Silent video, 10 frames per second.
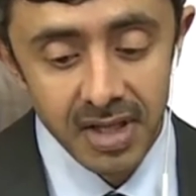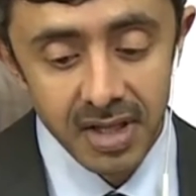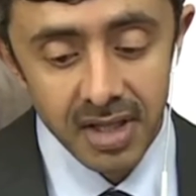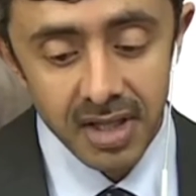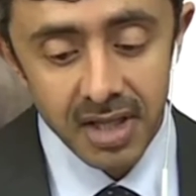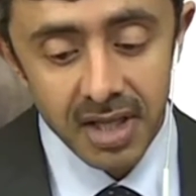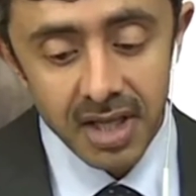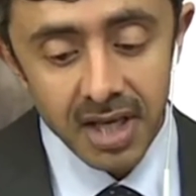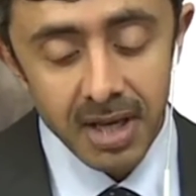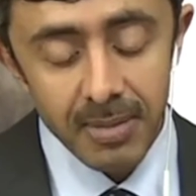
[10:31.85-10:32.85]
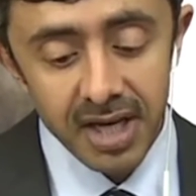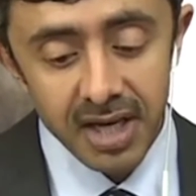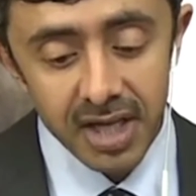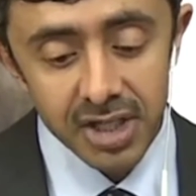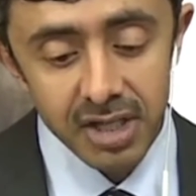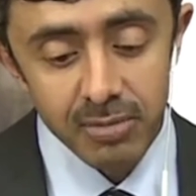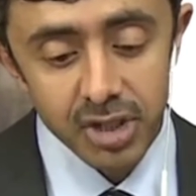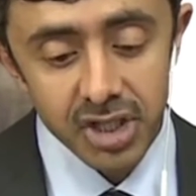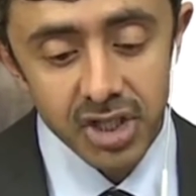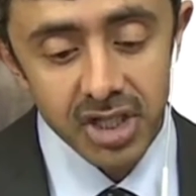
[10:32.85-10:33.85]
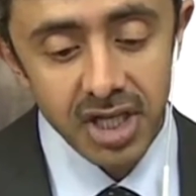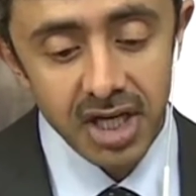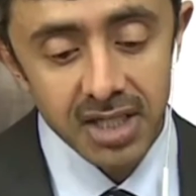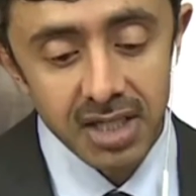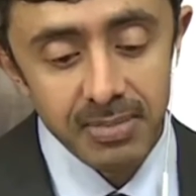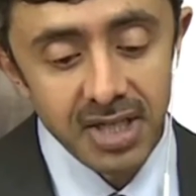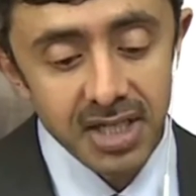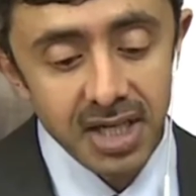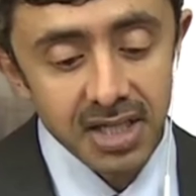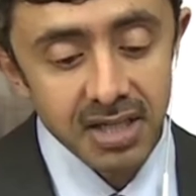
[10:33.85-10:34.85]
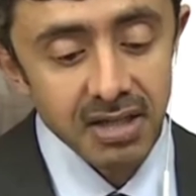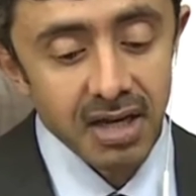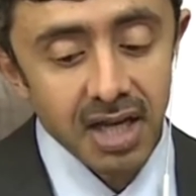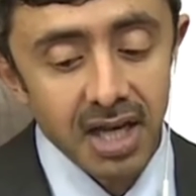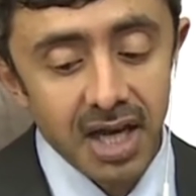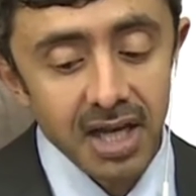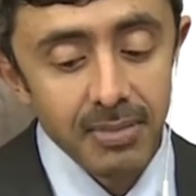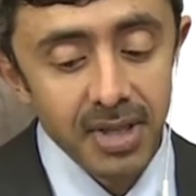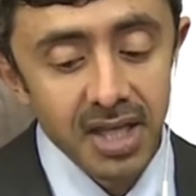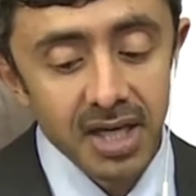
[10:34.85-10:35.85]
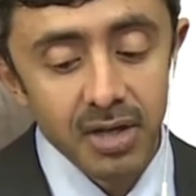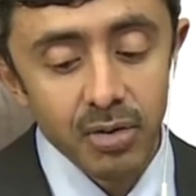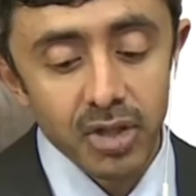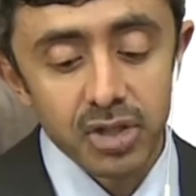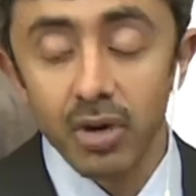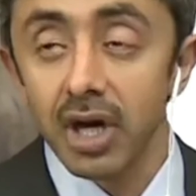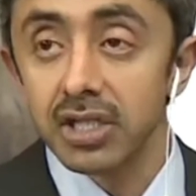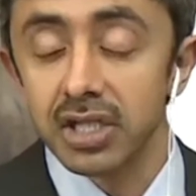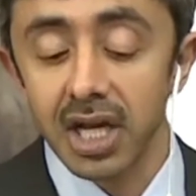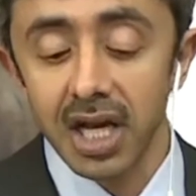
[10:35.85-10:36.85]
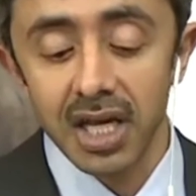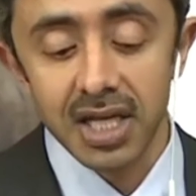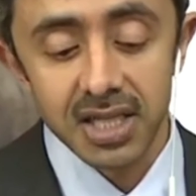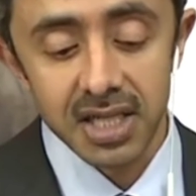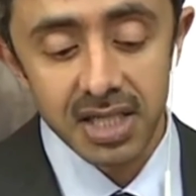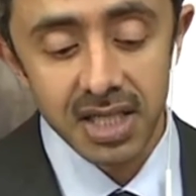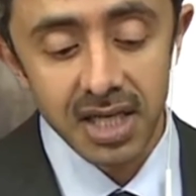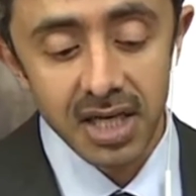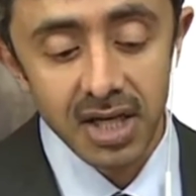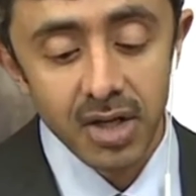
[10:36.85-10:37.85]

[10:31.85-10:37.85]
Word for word: We hope that in the near future we will be able to achieve the ceasefire agreement.